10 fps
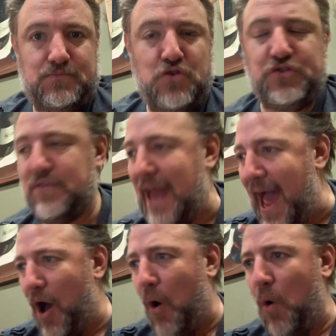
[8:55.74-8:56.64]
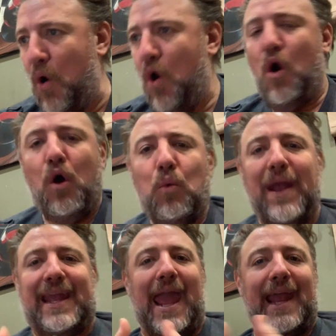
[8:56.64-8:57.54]
So now
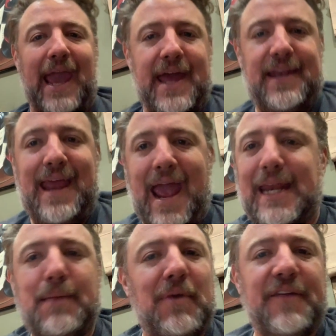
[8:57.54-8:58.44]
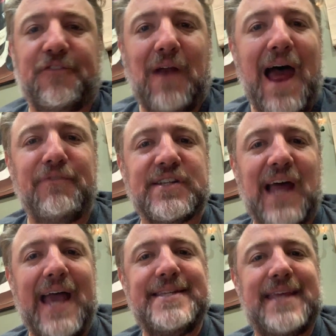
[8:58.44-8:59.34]
we can't get any money for
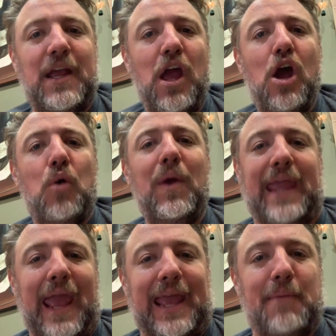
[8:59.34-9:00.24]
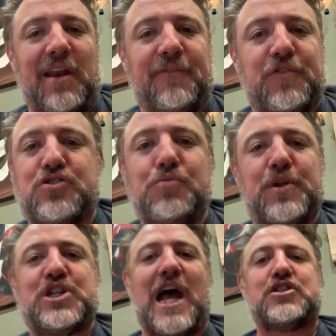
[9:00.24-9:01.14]
advertising. We can't get money for
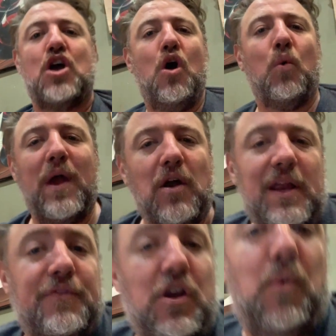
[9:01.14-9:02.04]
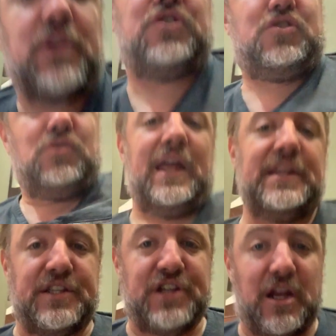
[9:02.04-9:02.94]
super chats. We don't even know what to do,
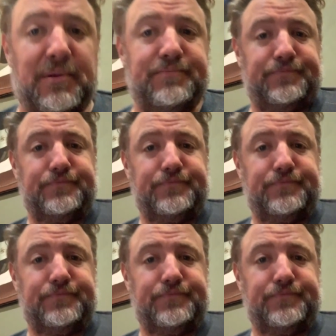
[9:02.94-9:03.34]
ladies and gentlemen.